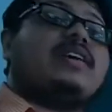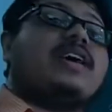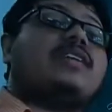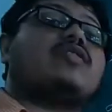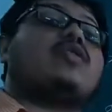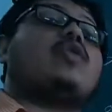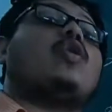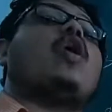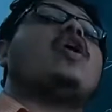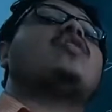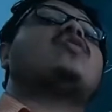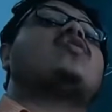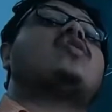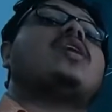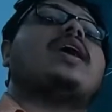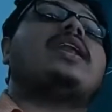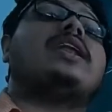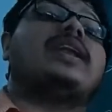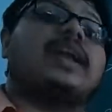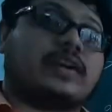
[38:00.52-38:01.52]
has
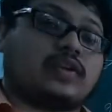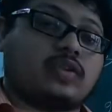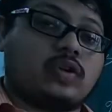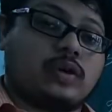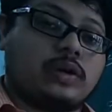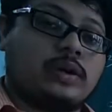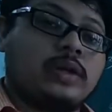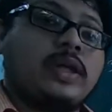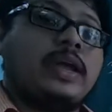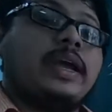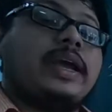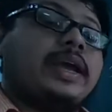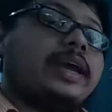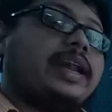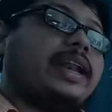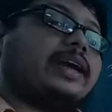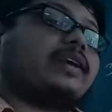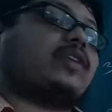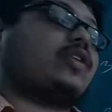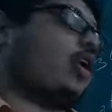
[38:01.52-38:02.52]
lost an
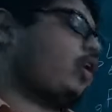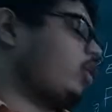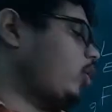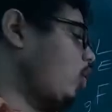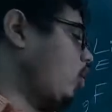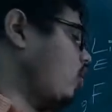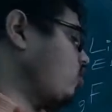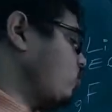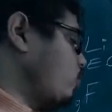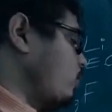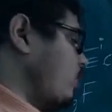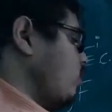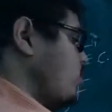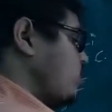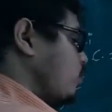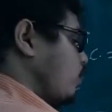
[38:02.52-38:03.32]
electron loss means